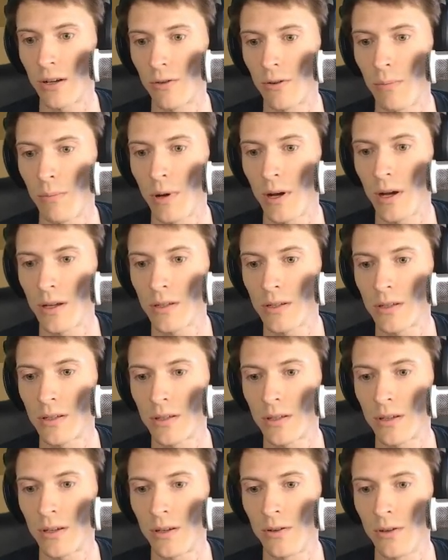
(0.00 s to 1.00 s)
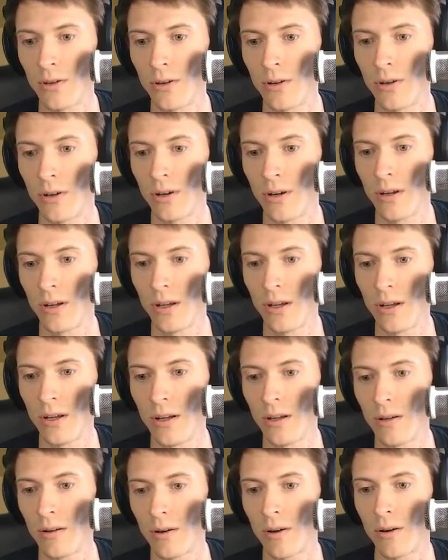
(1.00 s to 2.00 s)
Crepuscular.
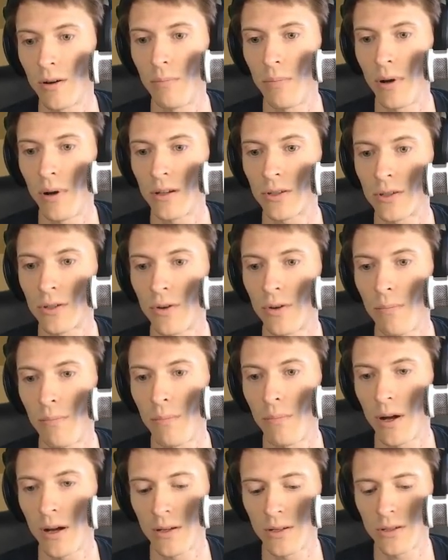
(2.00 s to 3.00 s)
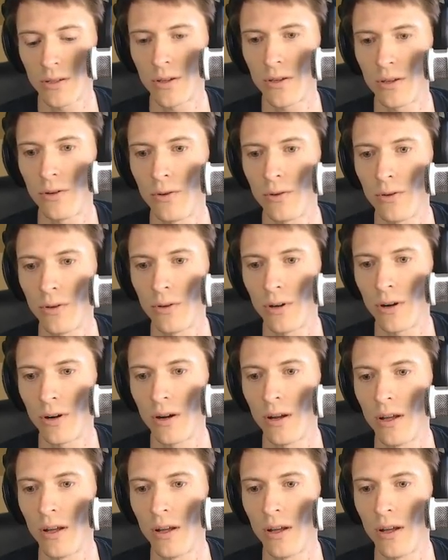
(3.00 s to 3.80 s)
Crepuscular.